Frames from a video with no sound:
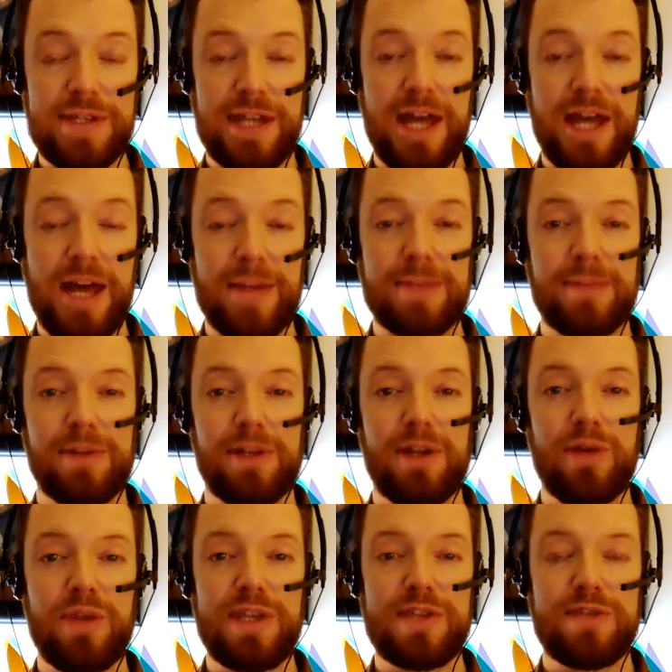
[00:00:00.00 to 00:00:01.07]
a comment
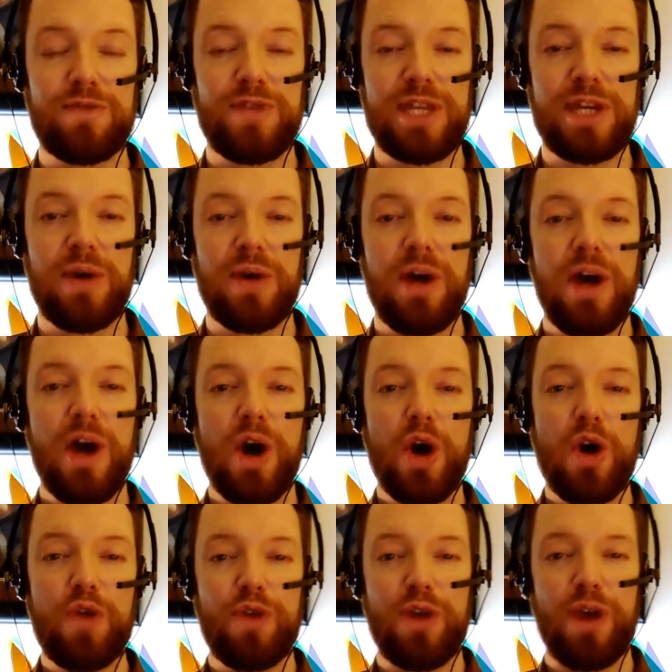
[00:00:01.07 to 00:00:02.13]
below this video
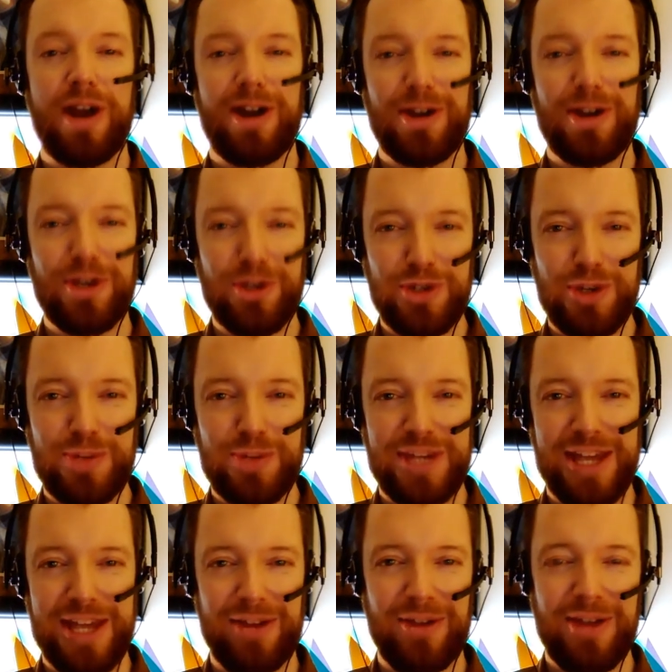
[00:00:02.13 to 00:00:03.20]
over on our YouTube
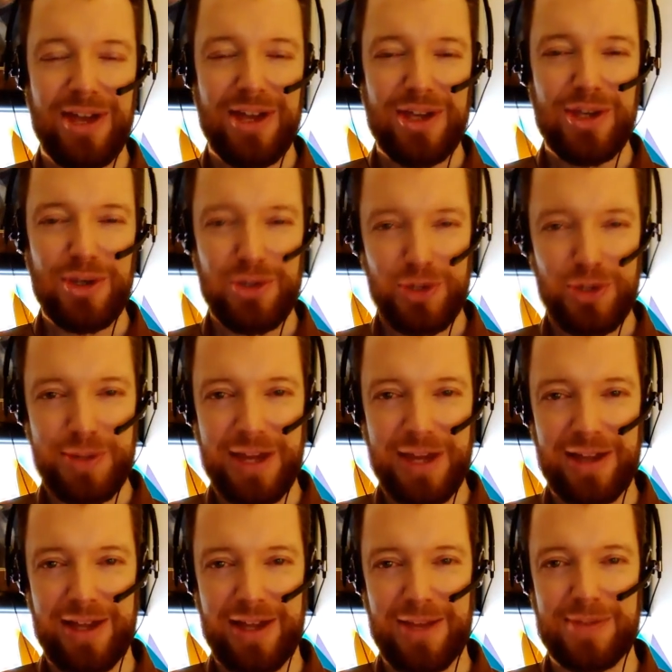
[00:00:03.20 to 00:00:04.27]
channel,
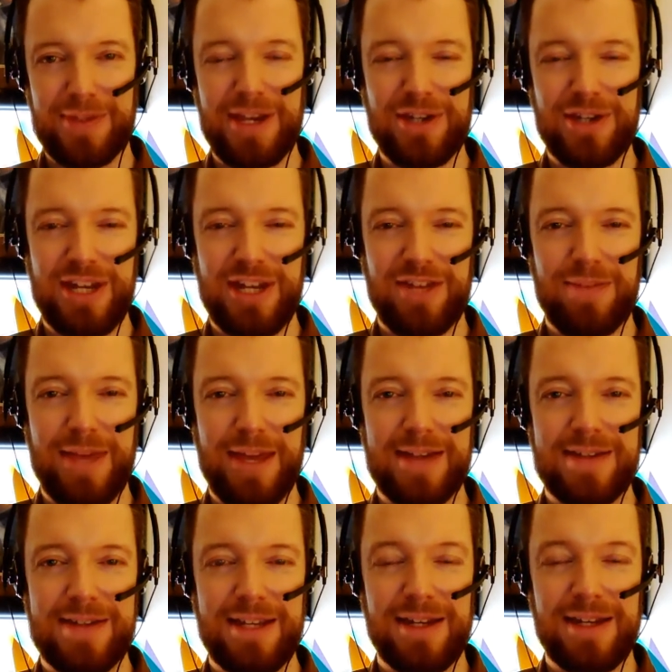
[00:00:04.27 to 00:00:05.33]

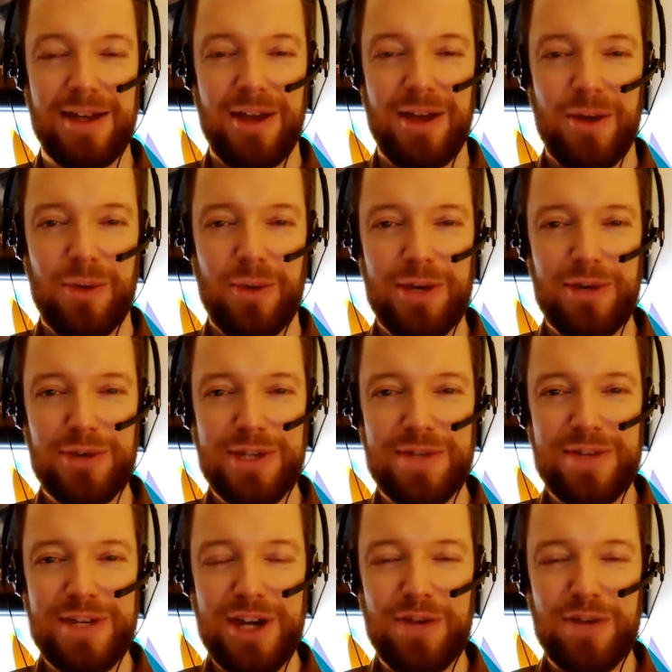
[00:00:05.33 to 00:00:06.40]
youtube.com/nfmagazine. We always love
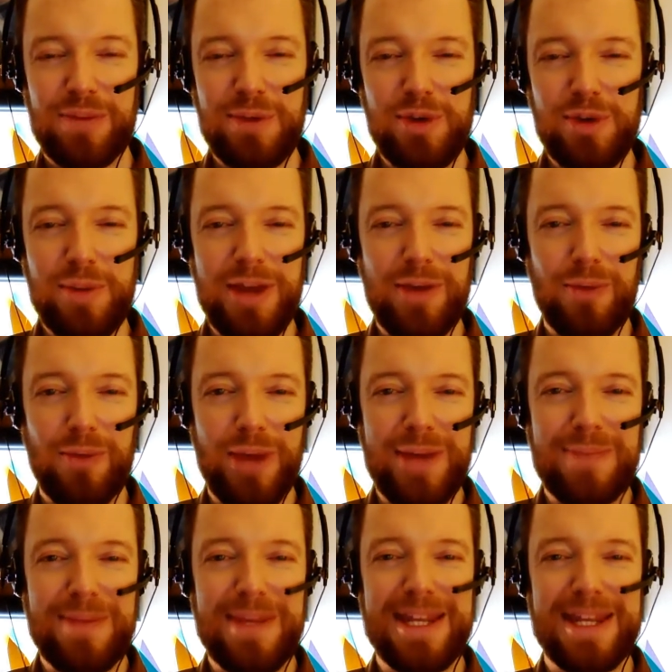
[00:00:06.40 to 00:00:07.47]
to hear from you no matter what
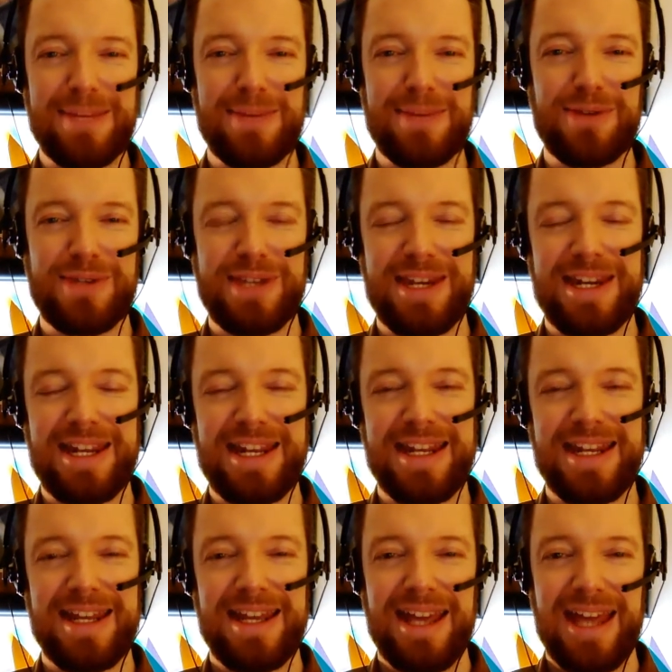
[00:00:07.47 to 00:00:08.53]
medium you send it in,
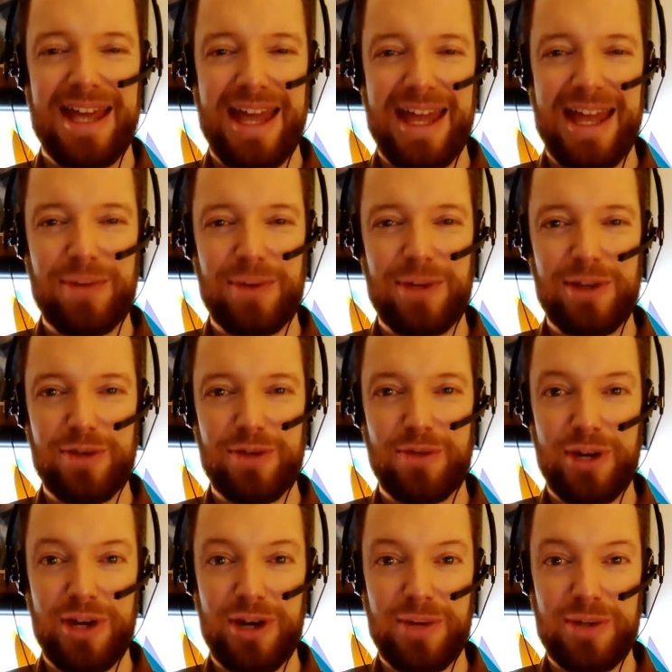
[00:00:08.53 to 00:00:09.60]
and we look
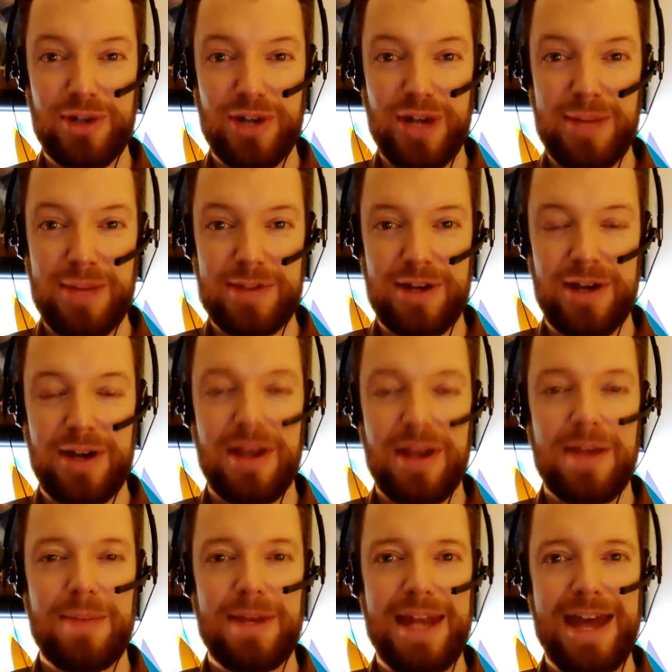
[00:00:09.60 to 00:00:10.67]
forward to hearing what your comments are.
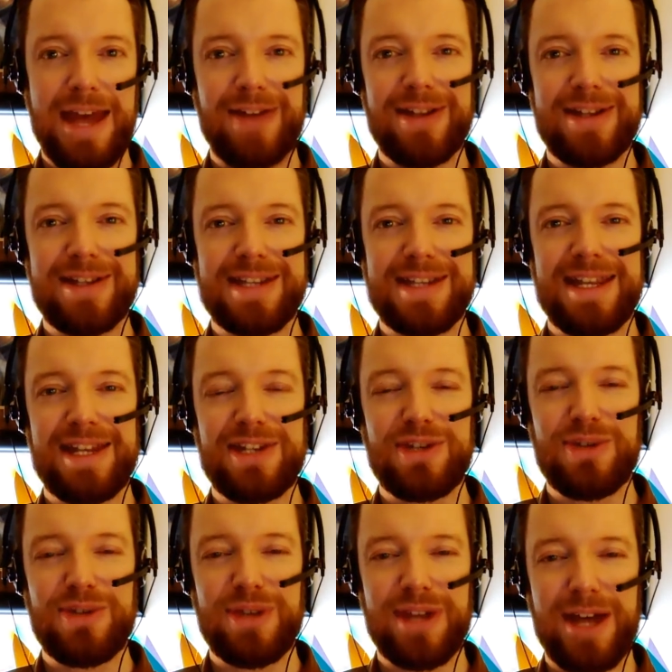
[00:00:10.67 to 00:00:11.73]
But now let's get
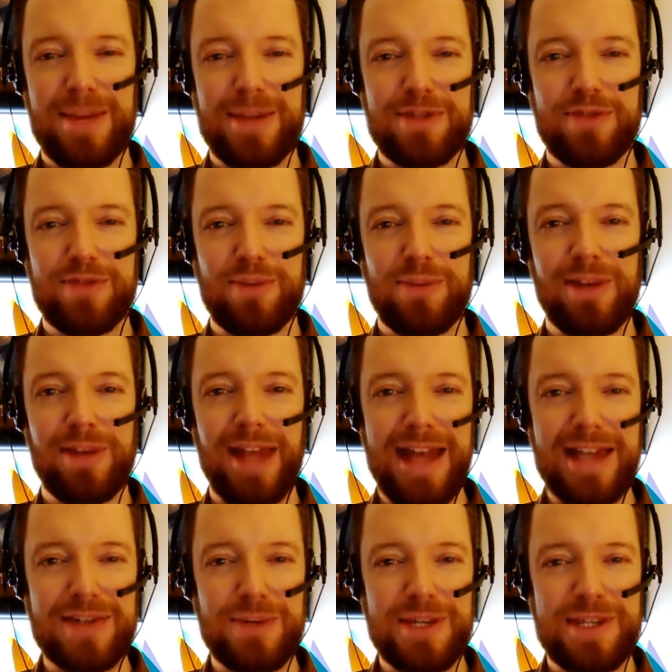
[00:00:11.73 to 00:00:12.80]
into the comments from
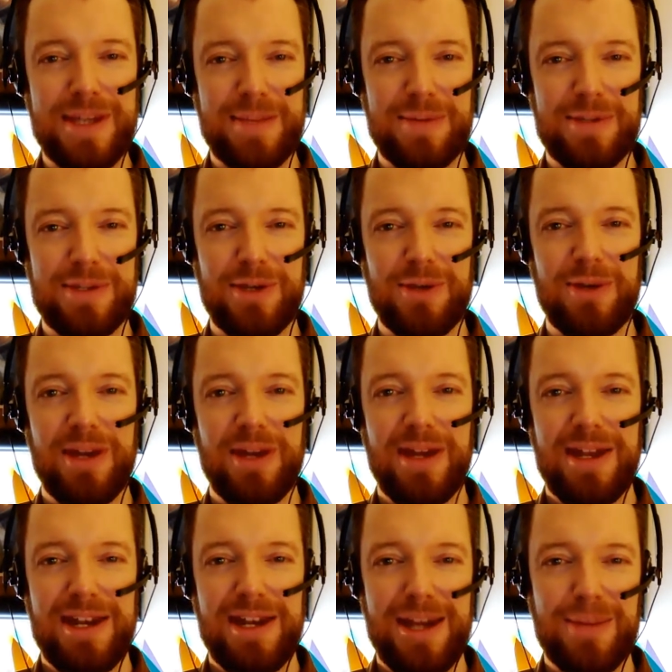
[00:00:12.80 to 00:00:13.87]
last week's episode,
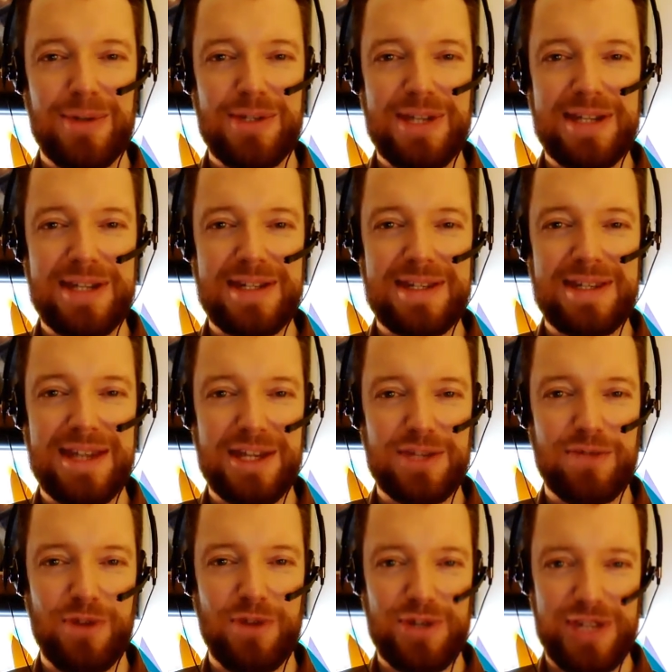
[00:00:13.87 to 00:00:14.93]
number 66.
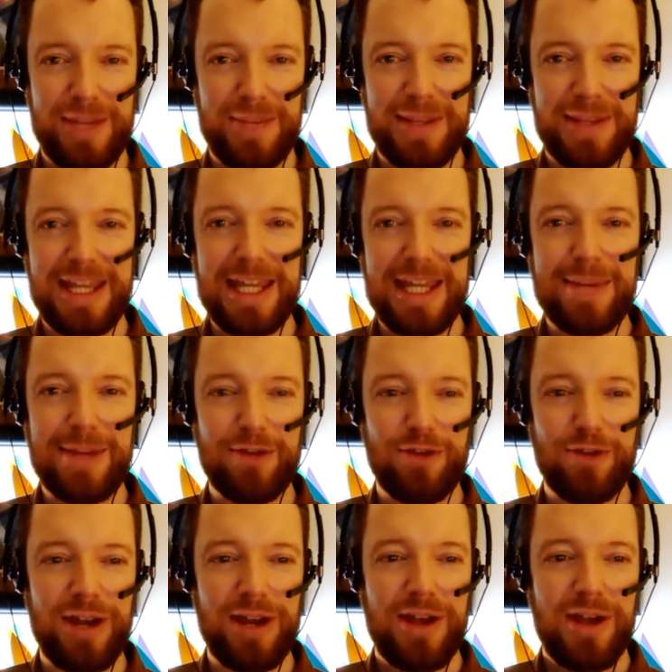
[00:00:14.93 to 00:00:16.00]
First up in the email
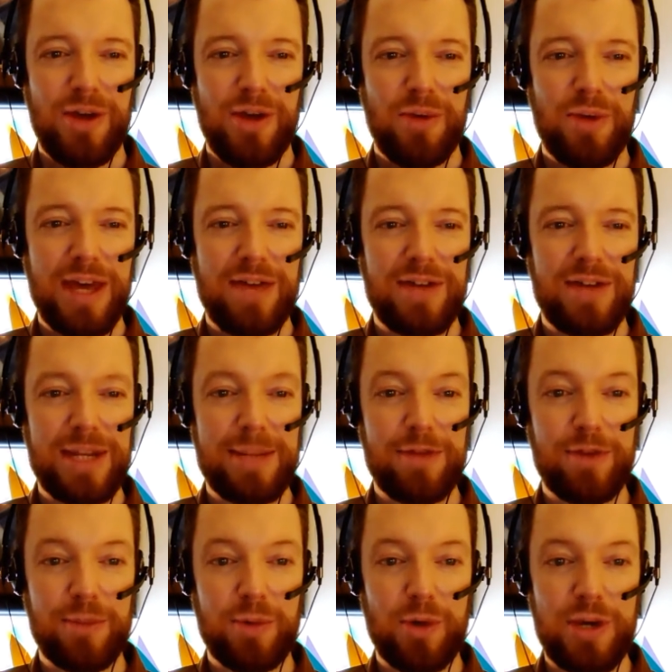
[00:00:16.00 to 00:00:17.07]
front, we have an email
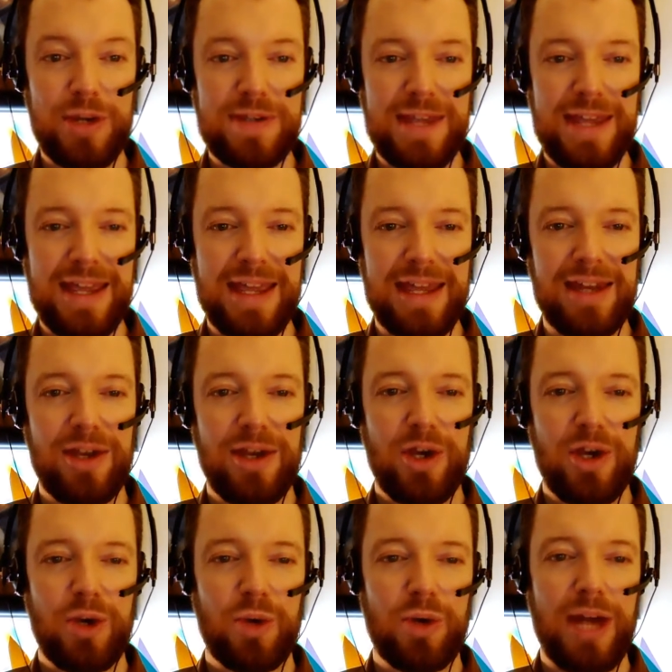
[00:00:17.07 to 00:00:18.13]
from Chris N.,
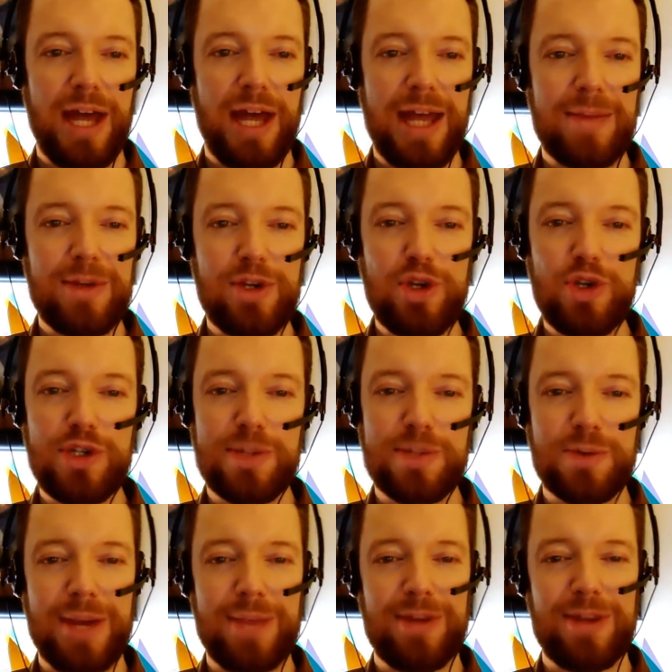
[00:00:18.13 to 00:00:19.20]
who wrote, I am a new
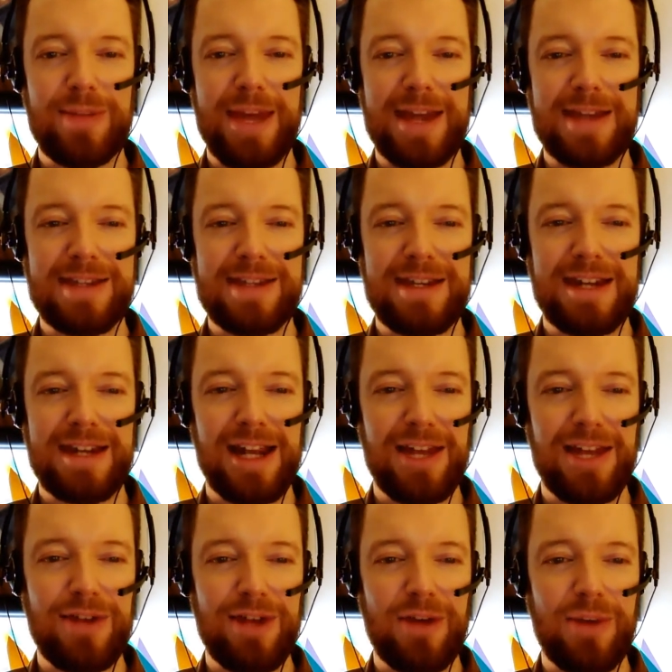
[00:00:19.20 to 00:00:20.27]
subscriber to the magazine, and I
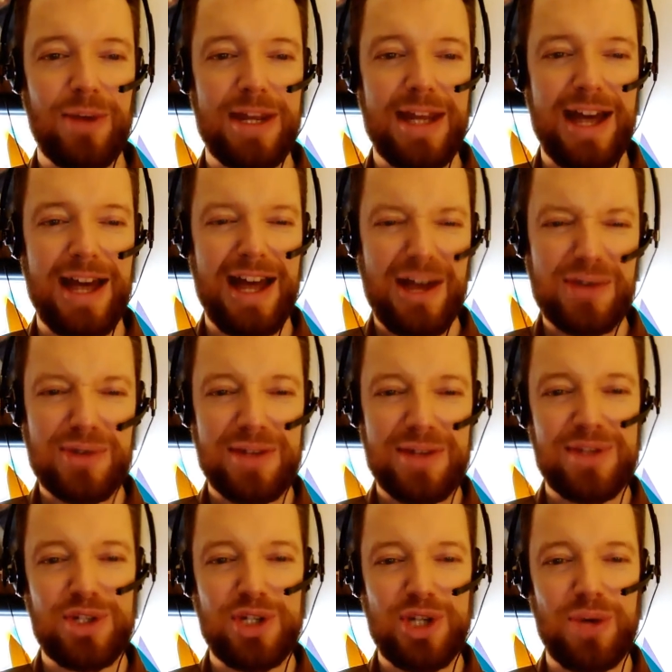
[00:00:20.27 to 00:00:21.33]
love it already. I also love
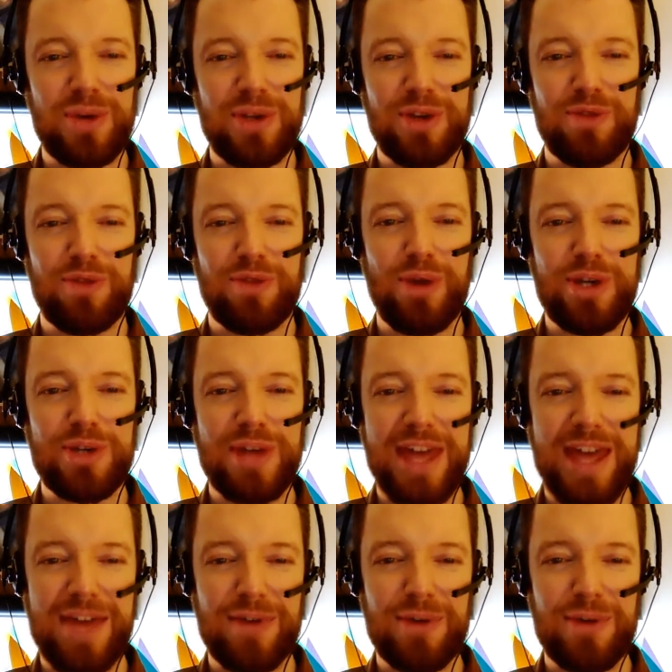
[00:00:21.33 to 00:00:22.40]
the show and look forward to it
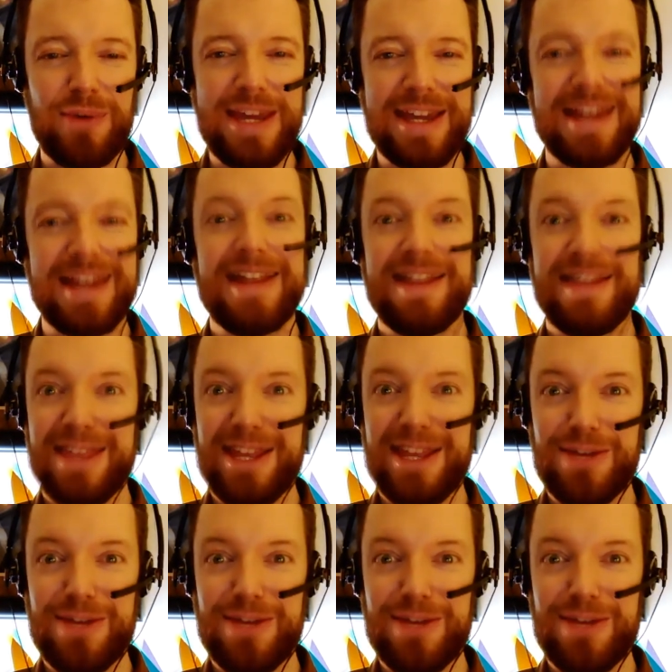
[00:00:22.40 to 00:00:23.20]
every week. Thank you